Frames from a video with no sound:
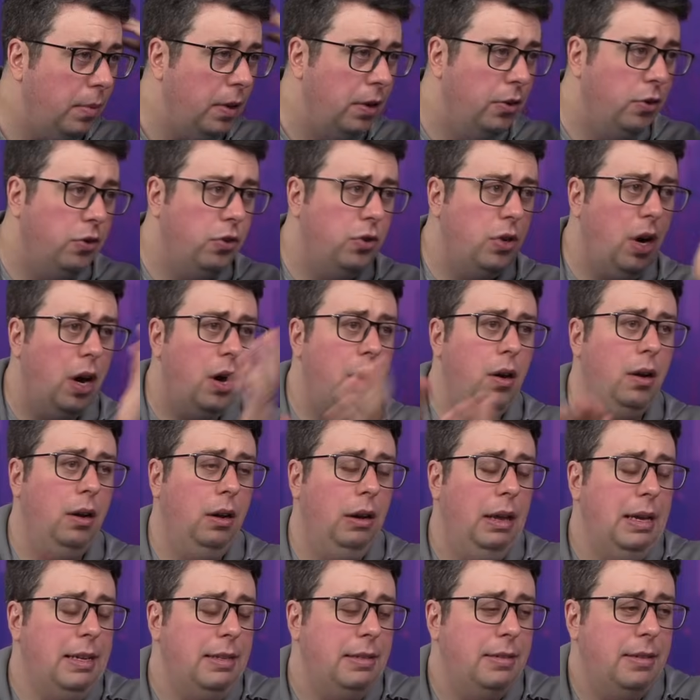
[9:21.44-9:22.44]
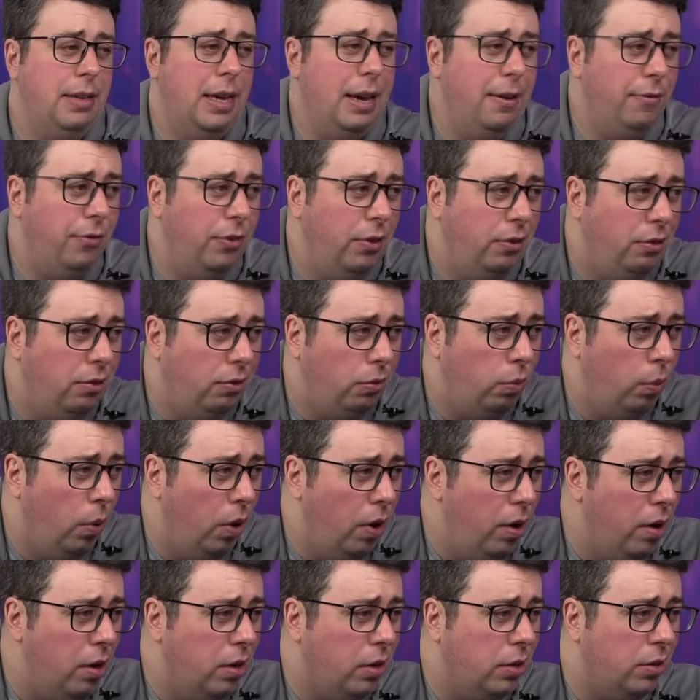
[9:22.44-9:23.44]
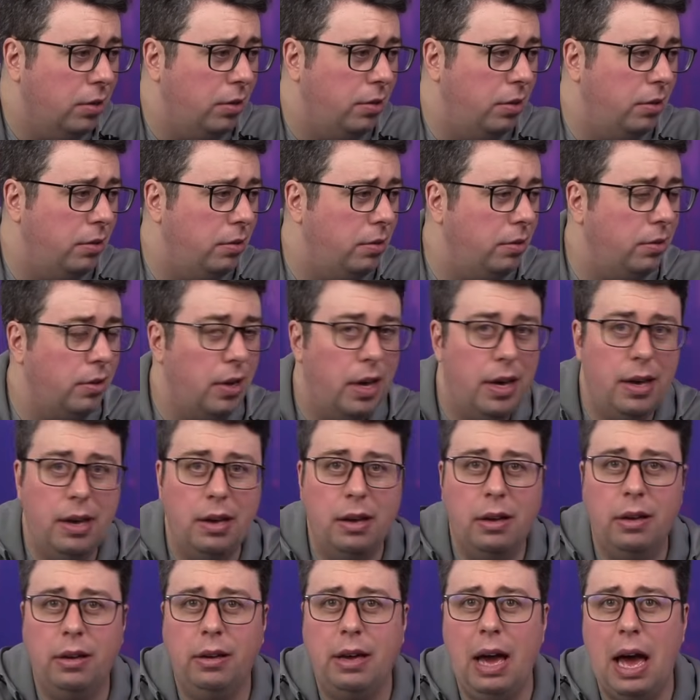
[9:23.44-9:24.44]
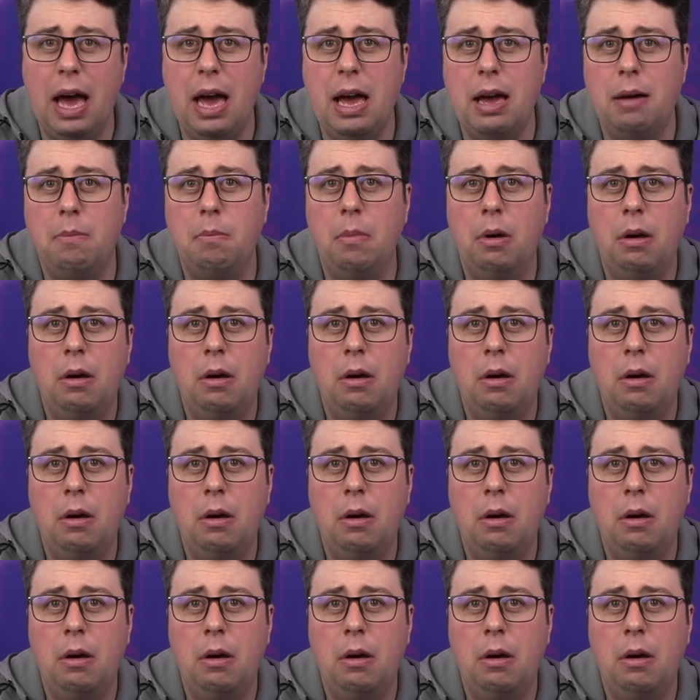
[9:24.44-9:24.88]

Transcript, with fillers: So let's see if this works. This is a game